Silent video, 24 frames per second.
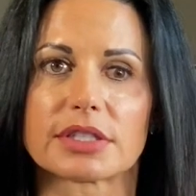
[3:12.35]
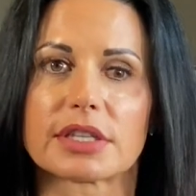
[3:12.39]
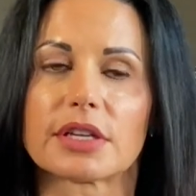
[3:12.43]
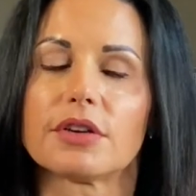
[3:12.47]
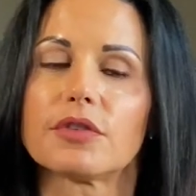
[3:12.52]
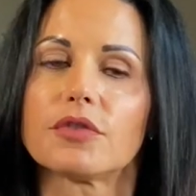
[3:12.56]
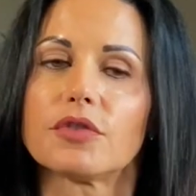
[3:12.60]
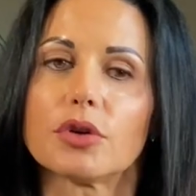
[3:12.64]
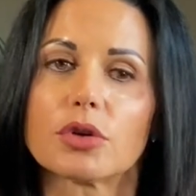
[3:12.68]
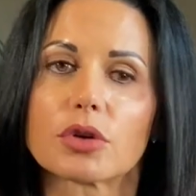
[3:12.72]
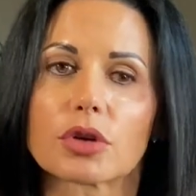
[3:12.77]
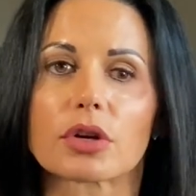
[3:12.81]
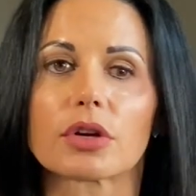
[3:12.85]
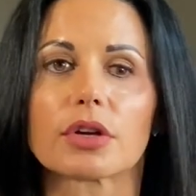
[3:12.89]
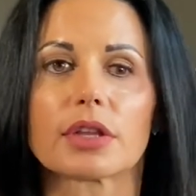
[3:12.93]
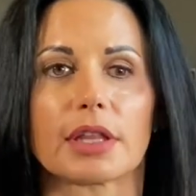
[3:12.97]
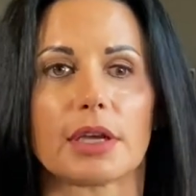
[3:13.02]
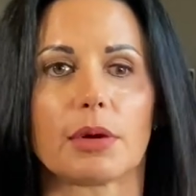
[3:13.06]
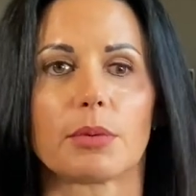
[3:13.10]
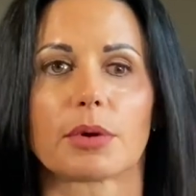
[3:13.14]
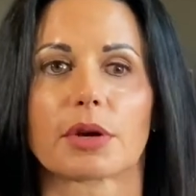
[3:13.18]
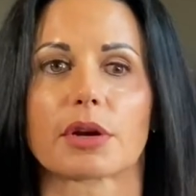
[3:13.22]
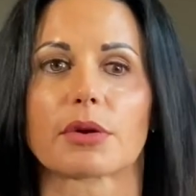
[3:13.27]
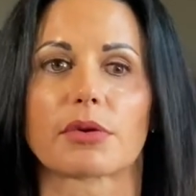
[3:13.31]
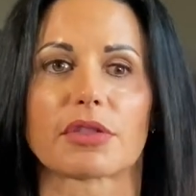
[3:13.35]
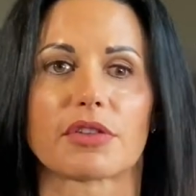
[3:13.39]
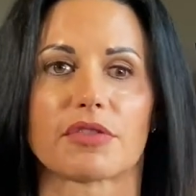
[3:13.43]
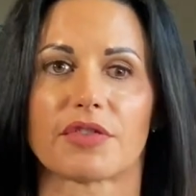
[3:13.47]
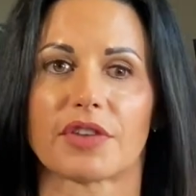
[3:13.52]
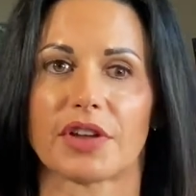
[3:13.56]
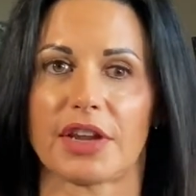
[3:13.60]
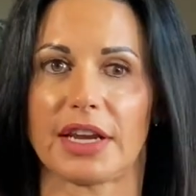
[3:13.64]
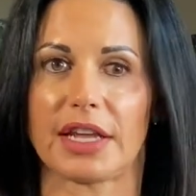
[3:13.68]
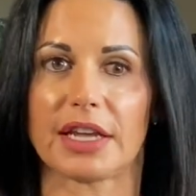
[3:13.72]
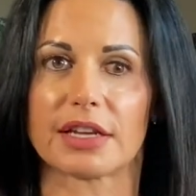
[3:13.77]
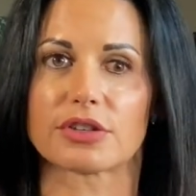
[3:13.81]
And if you currently work with a
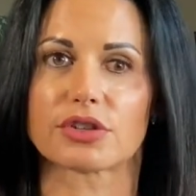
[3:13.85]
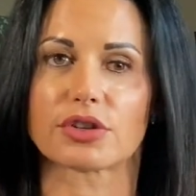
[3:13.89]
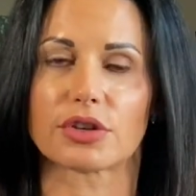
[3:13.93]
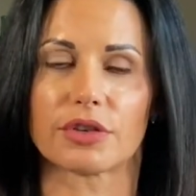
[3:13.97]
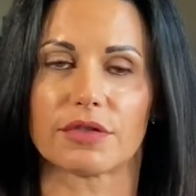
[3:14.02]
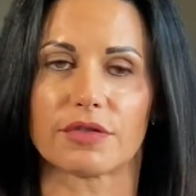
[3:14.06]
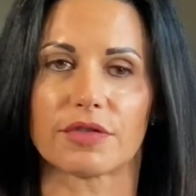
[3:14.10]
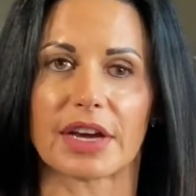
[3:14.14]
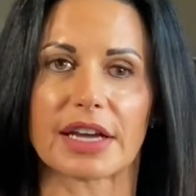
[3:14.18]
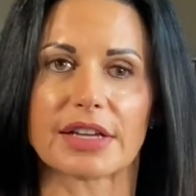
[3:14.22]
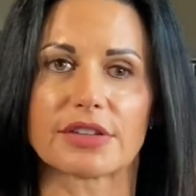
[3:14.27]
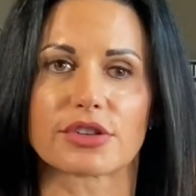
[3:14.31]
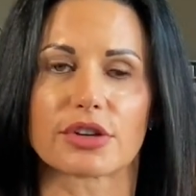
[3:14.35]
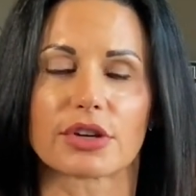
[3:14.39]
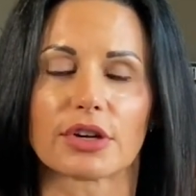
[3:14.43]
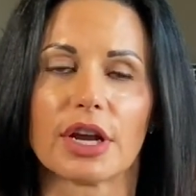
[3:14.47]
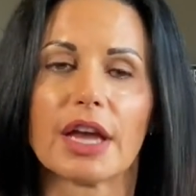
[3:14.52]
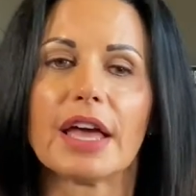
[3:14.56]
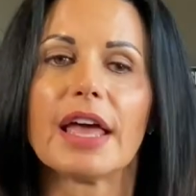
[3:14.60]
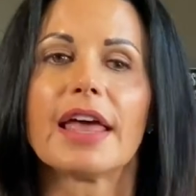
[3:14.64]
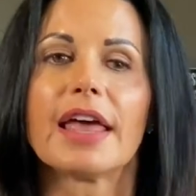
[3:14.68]
financial advisor,